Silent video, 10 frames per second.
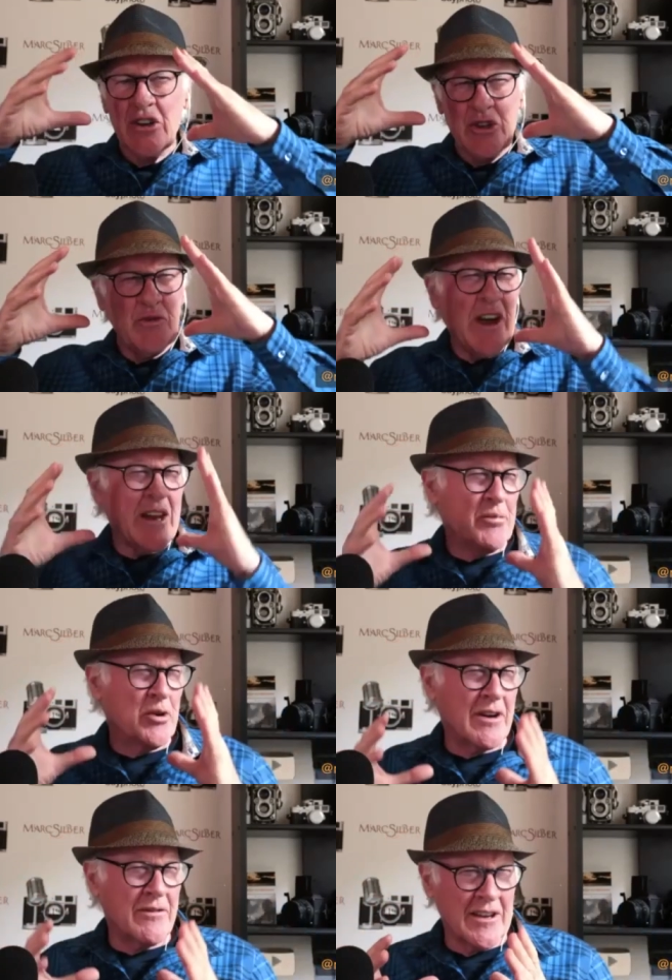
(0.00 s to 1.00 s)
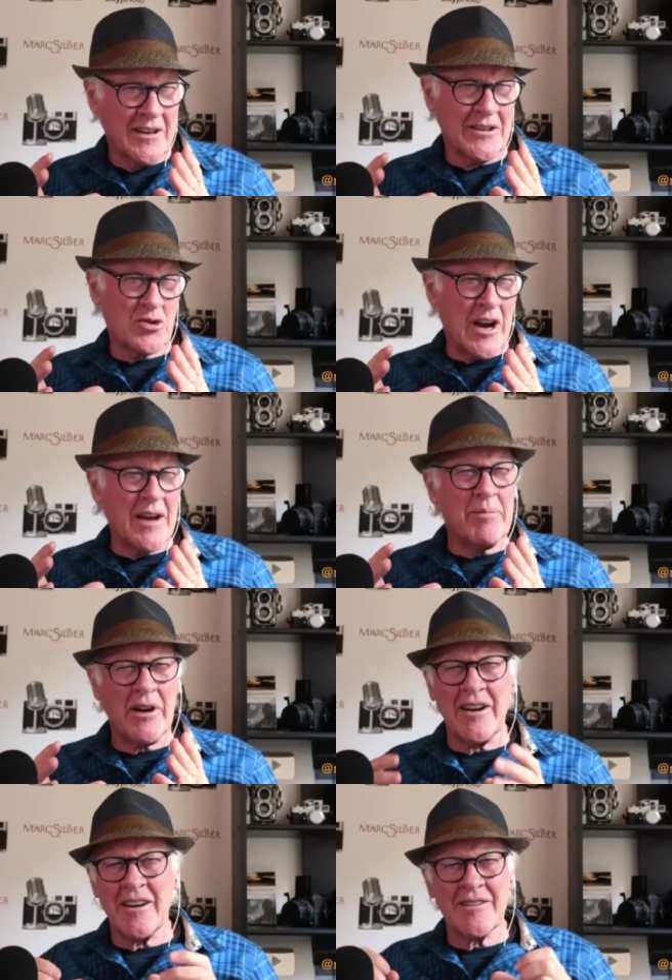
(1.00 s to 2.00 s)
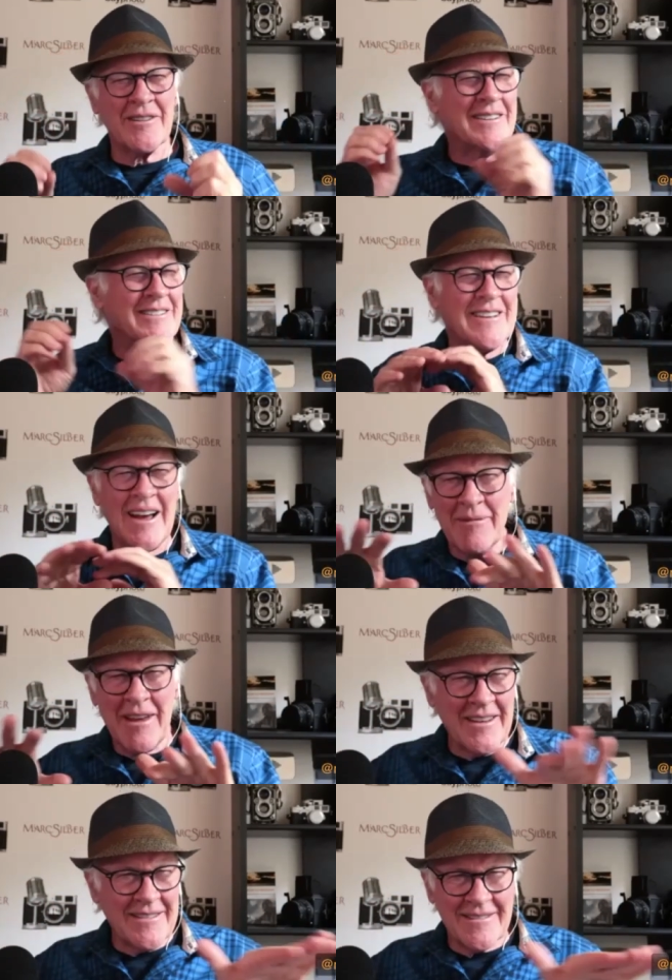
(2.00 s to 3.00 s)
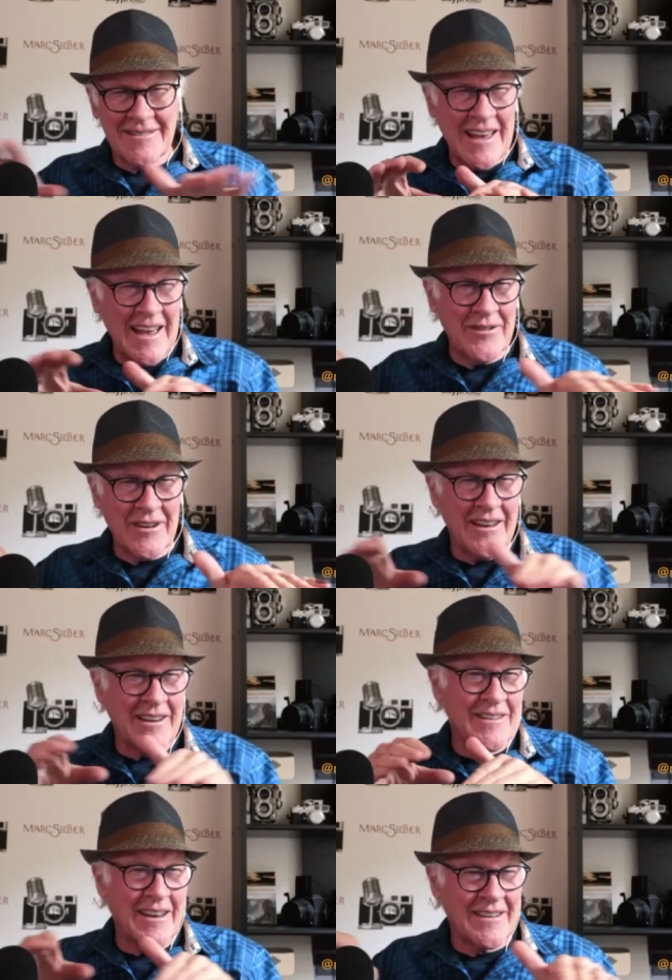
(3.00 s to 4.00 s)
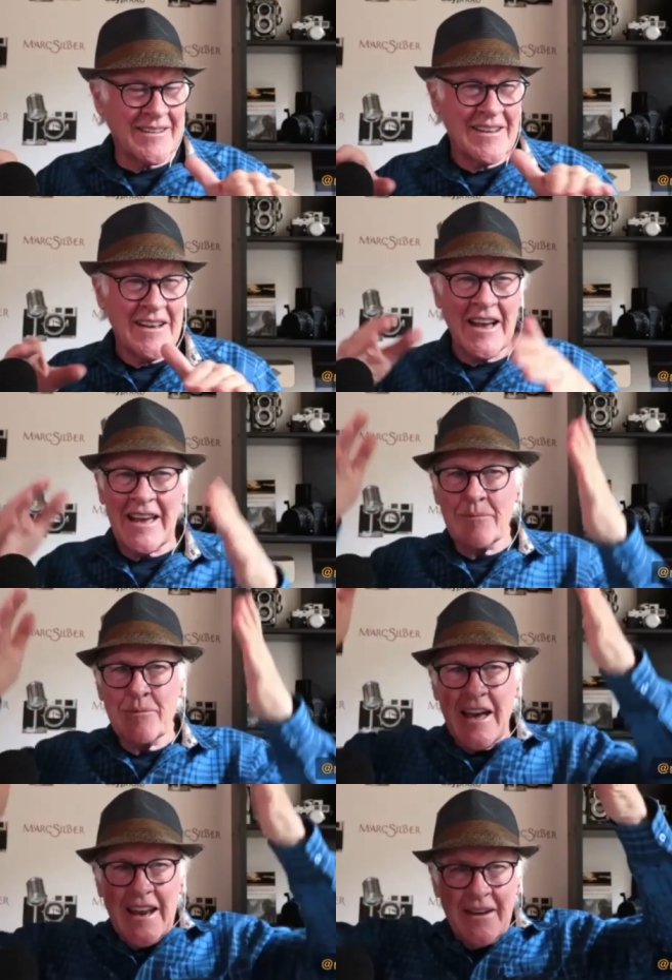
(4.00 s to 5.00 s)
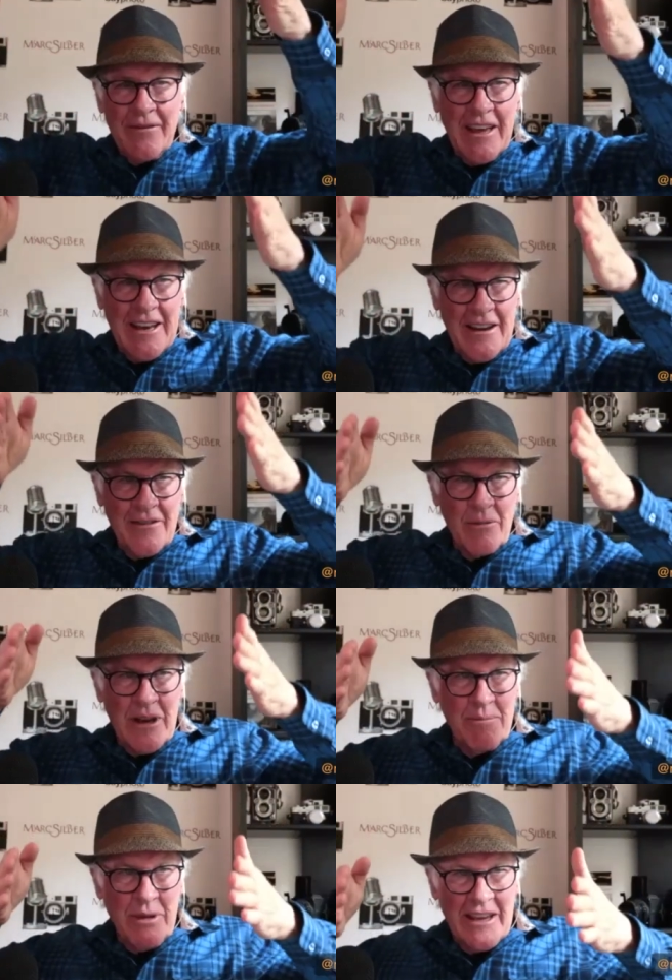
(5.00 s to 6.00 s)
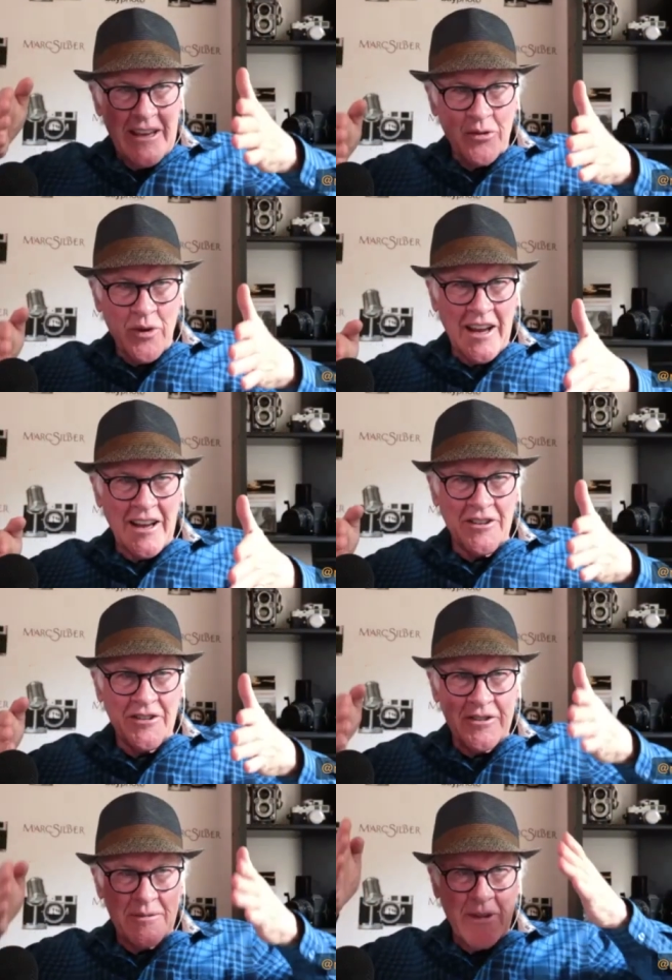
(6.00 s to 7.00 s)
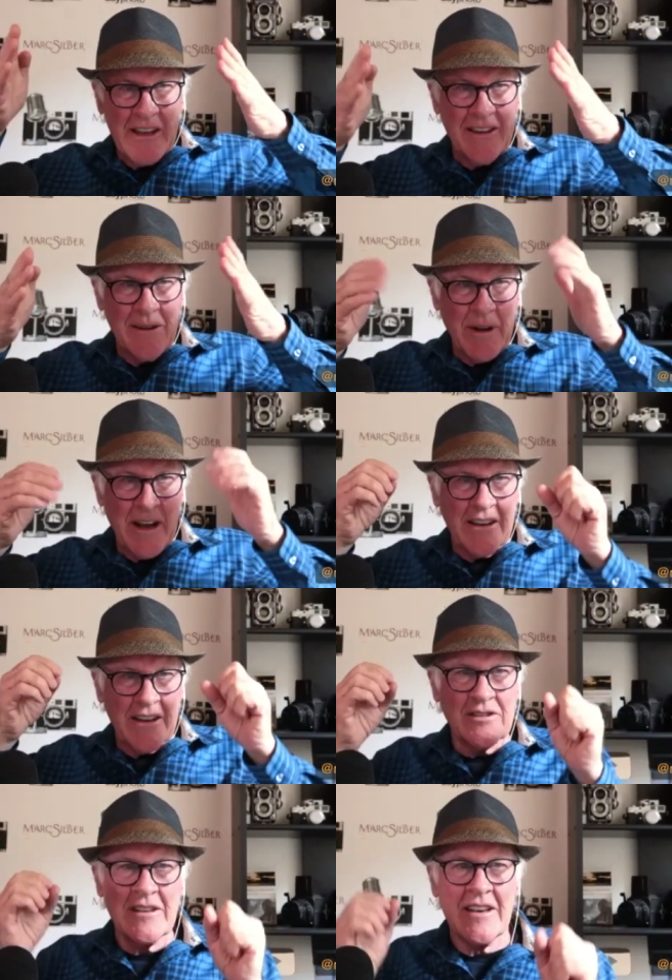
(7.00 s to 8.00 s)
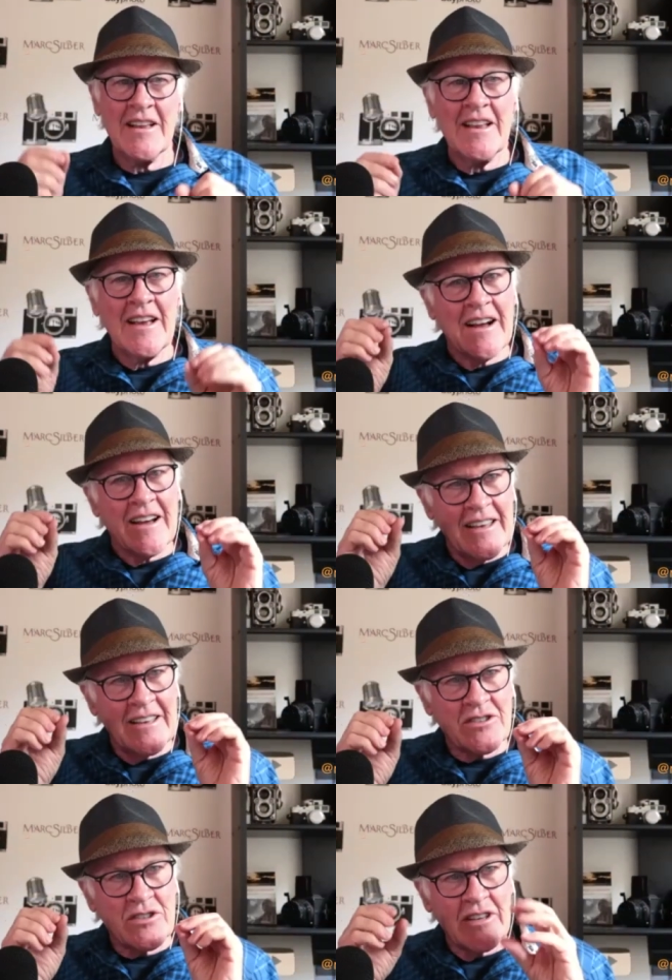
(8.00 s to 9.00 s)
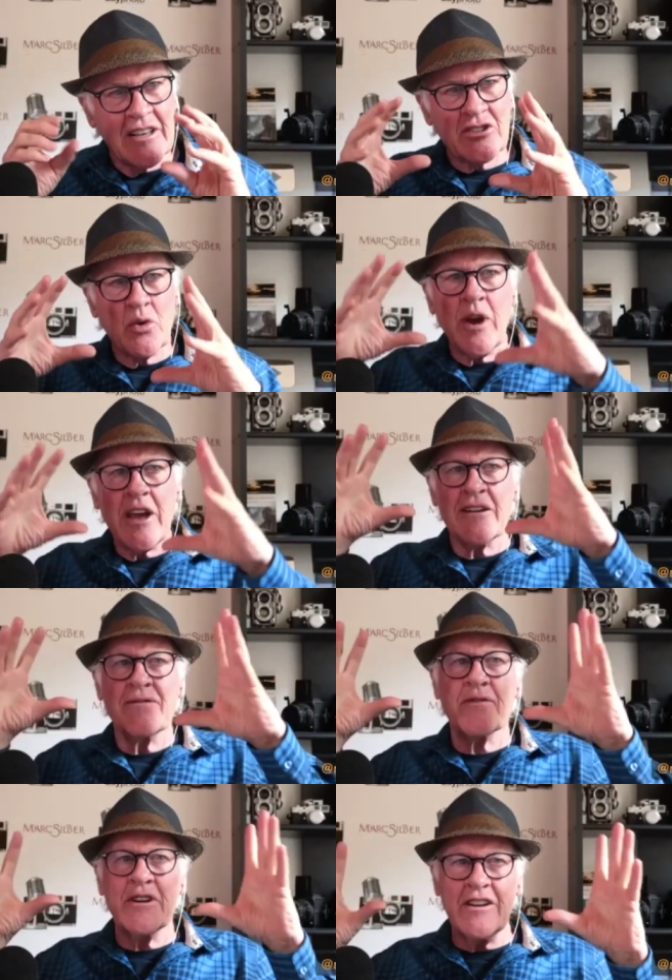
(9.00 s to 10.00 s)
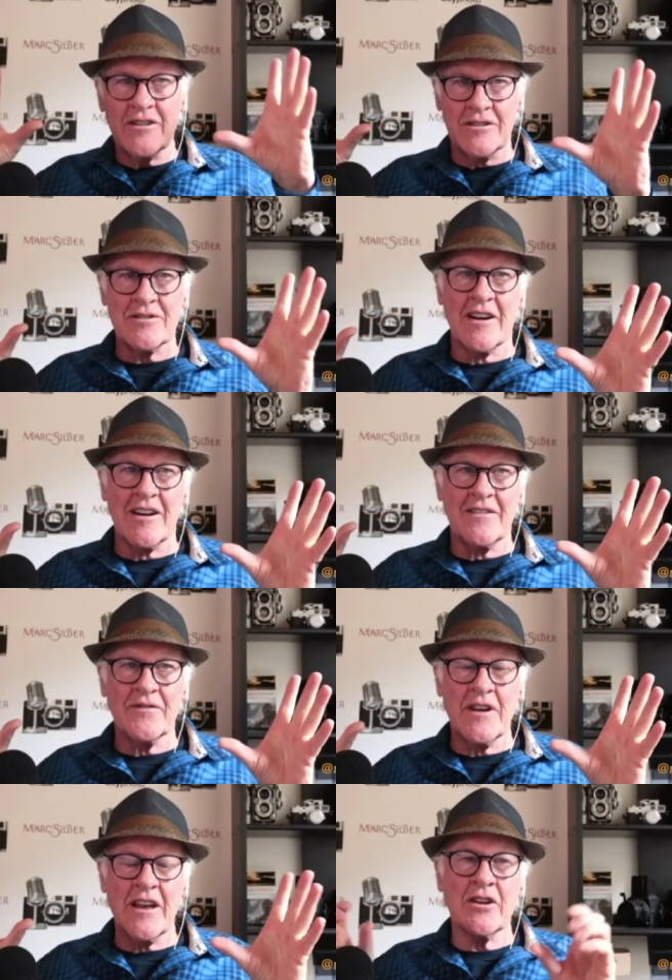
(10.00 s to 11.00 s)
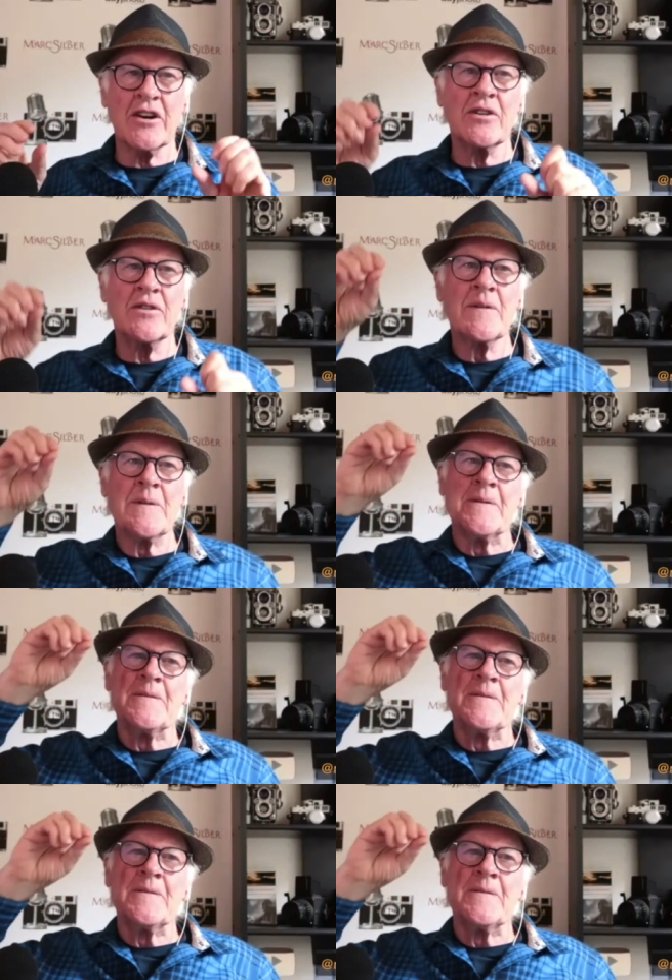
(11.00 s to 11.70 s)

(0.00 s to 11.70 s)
you've got to put everything on a tripod or any, I'm not advocating that. And I'm not advocating everybody being in rails and being in a box. It's it's a way to free yourself and go,